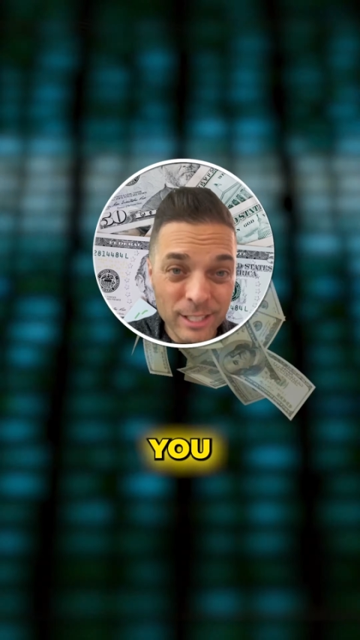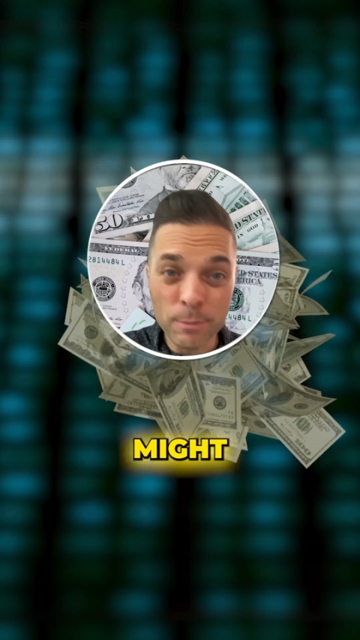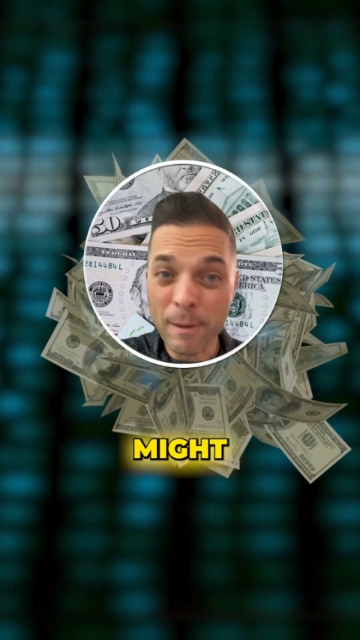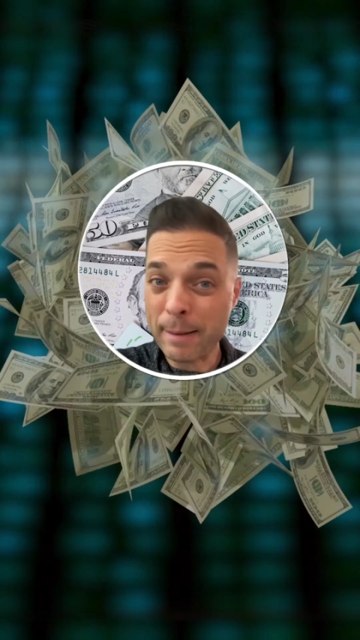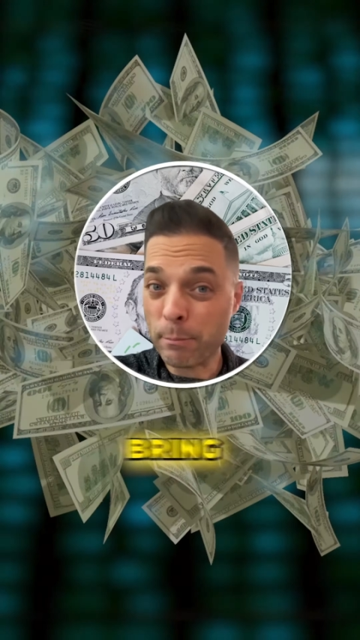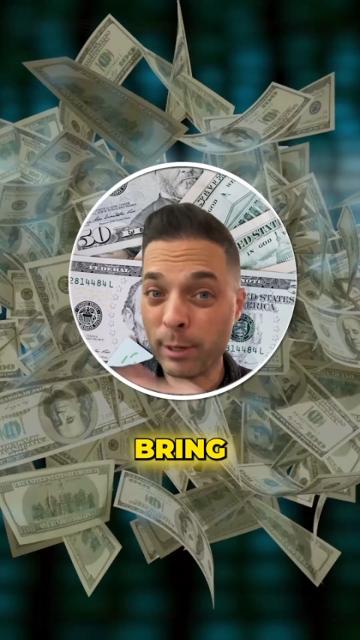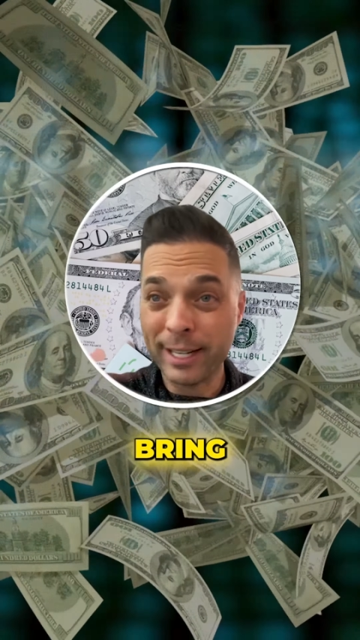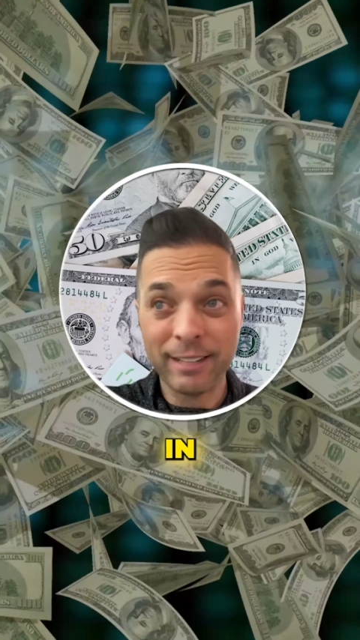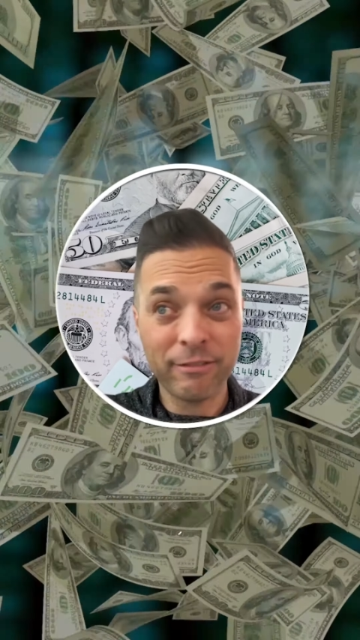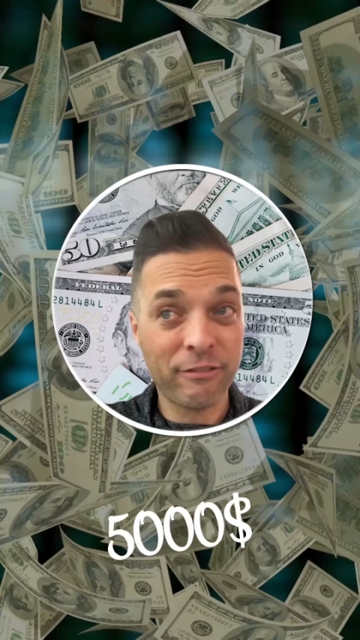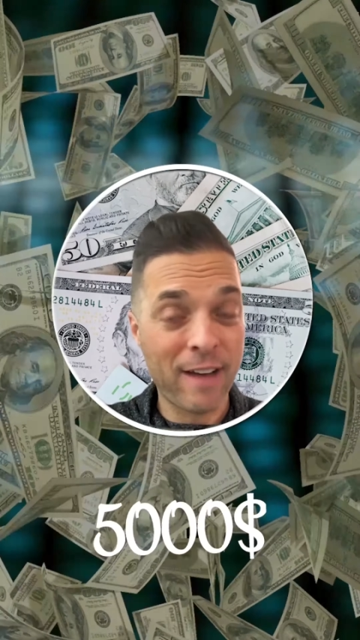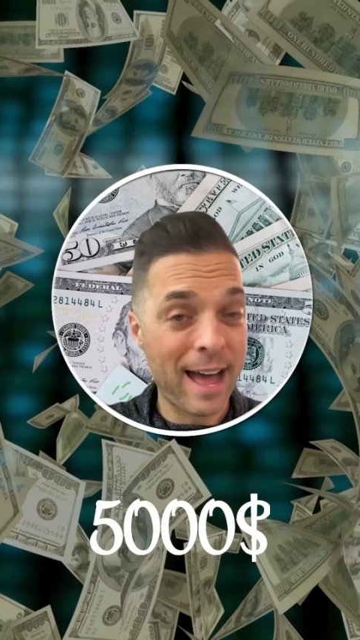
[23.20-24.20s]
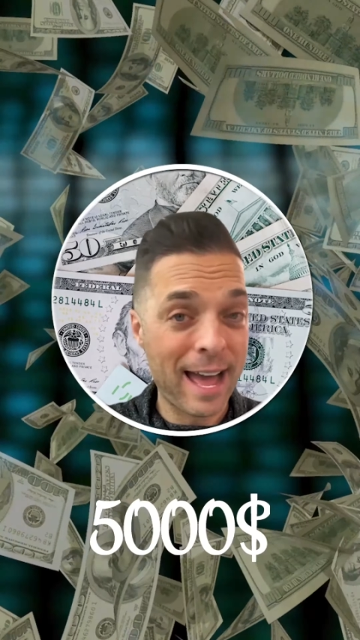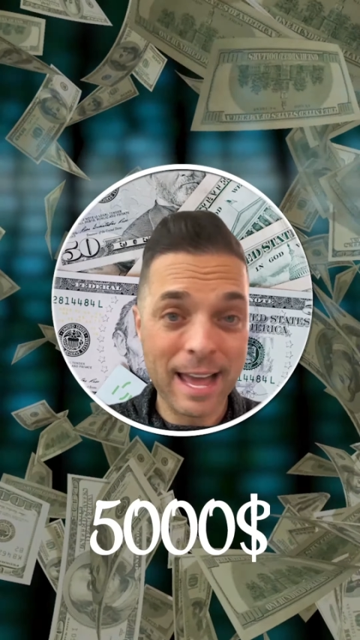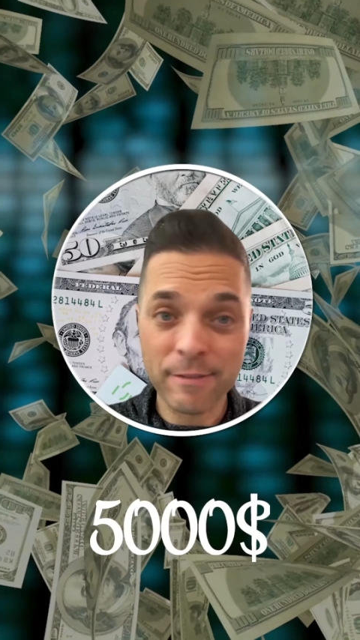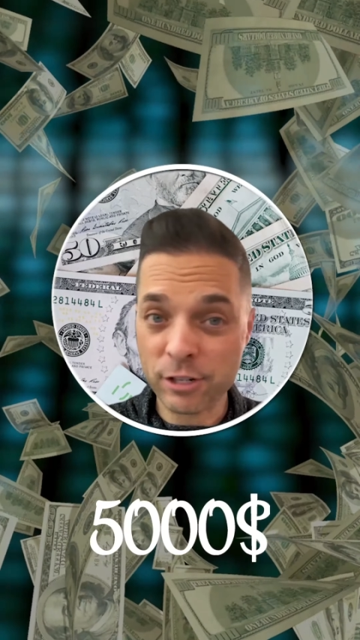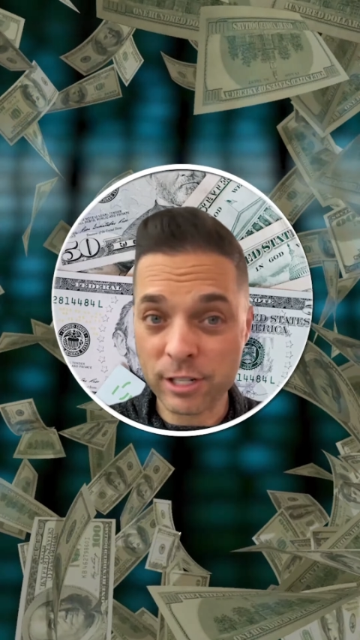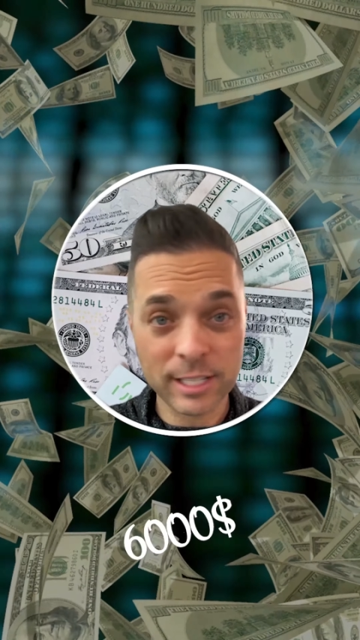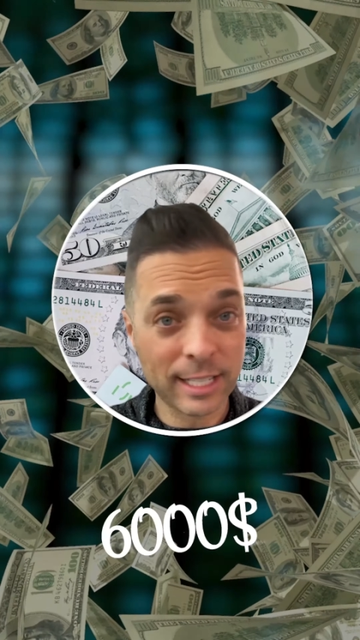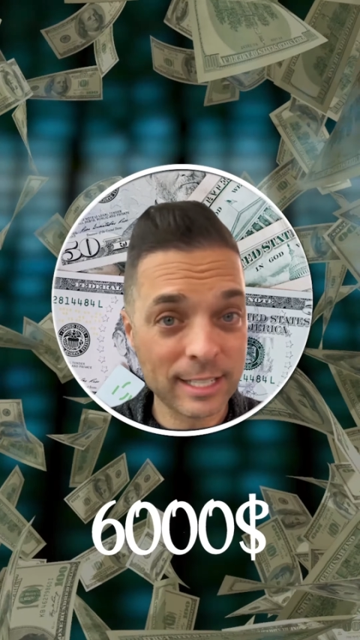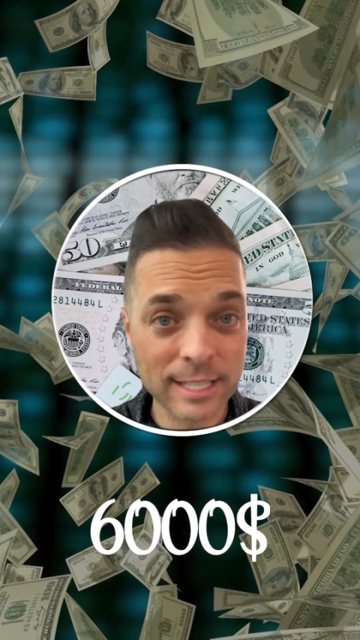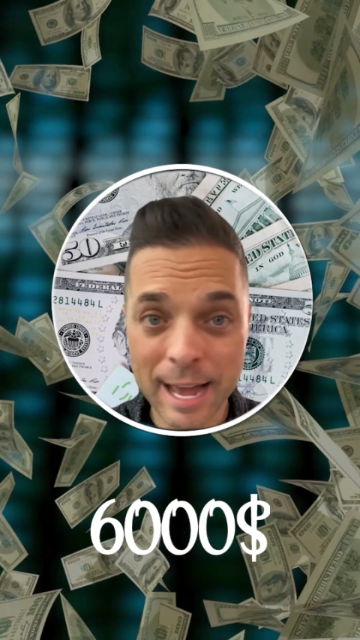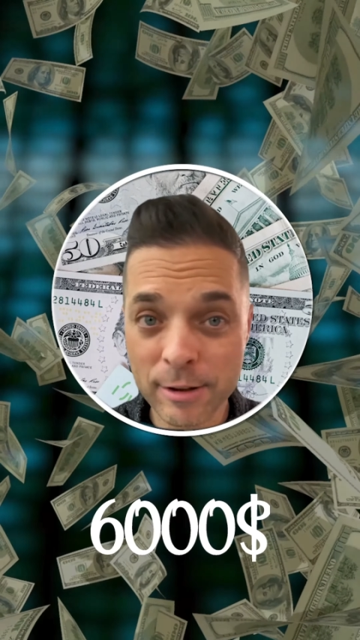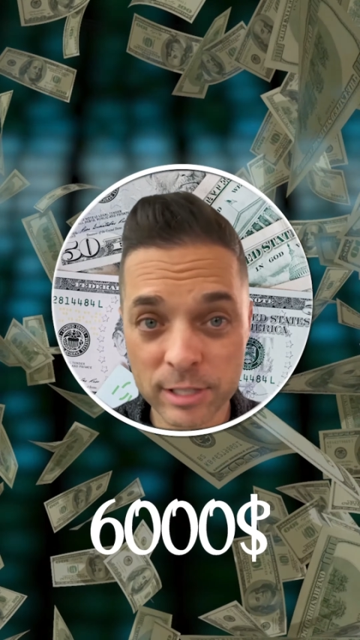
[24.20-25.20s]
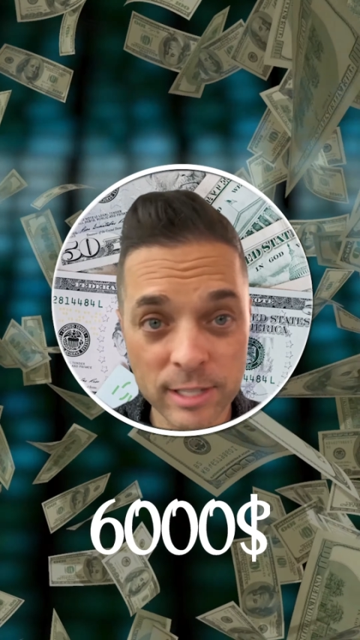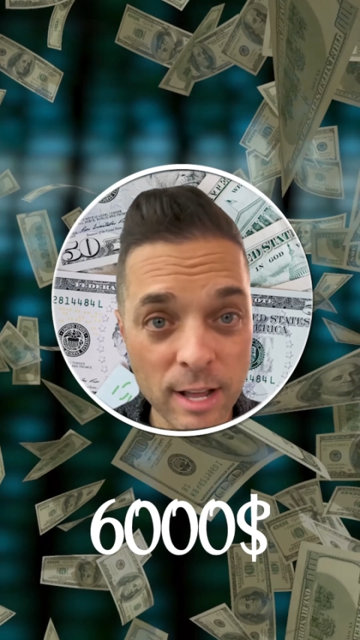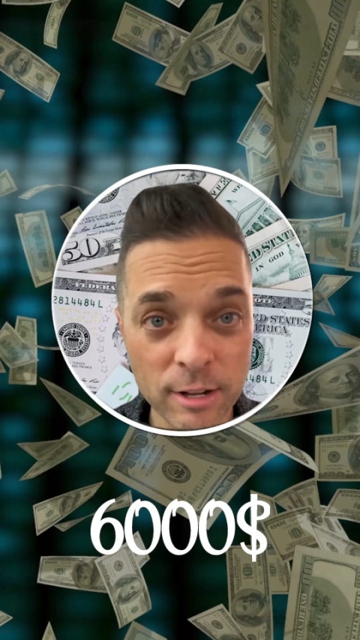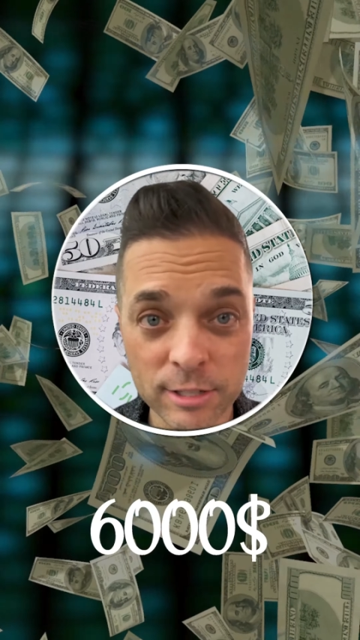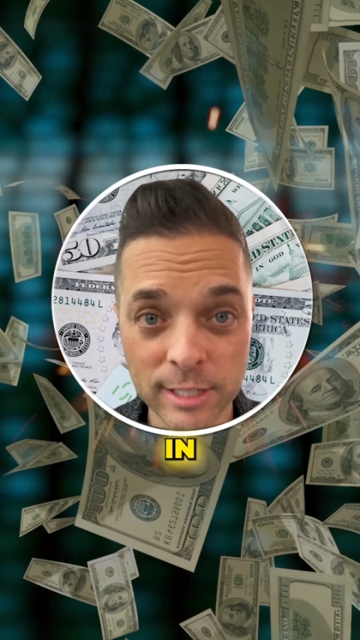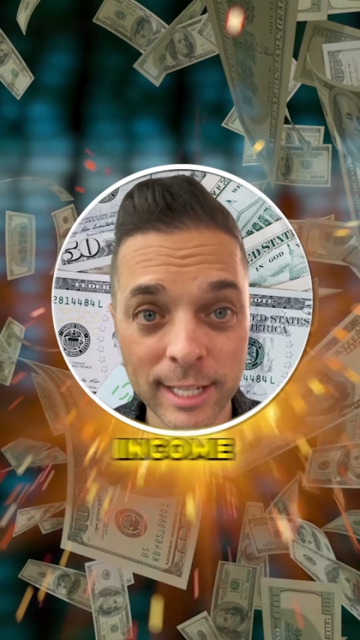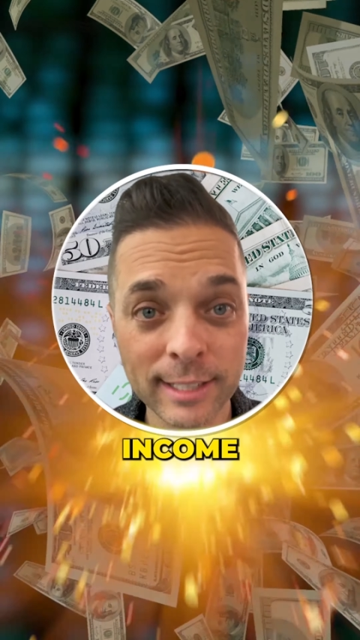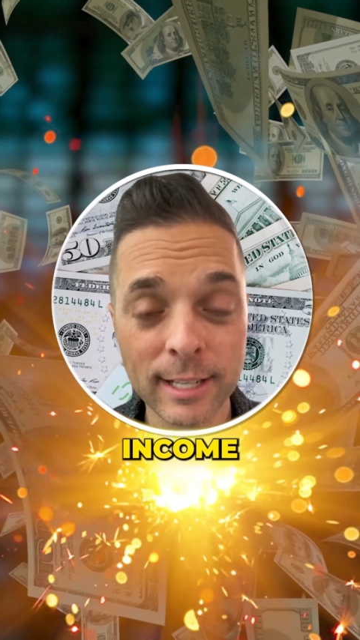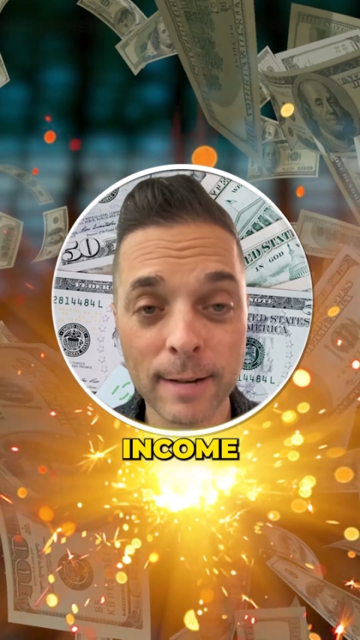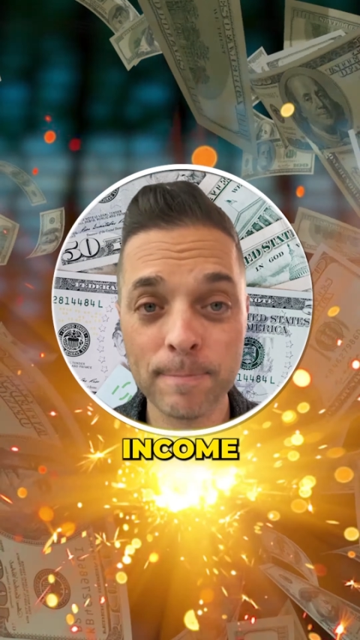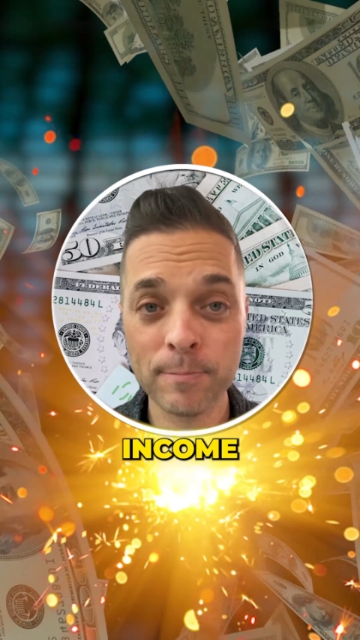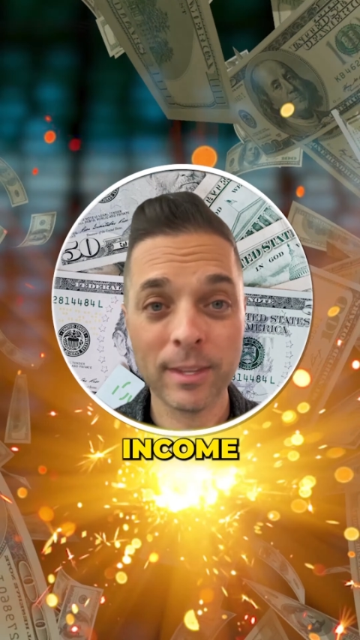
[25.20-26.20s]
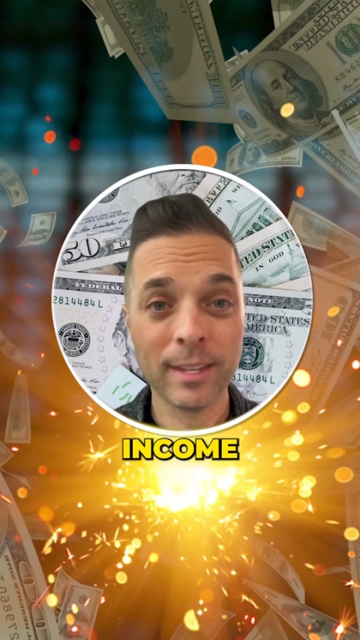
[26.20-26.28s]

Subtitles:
you might bring in $5,000 or $6,000 in income.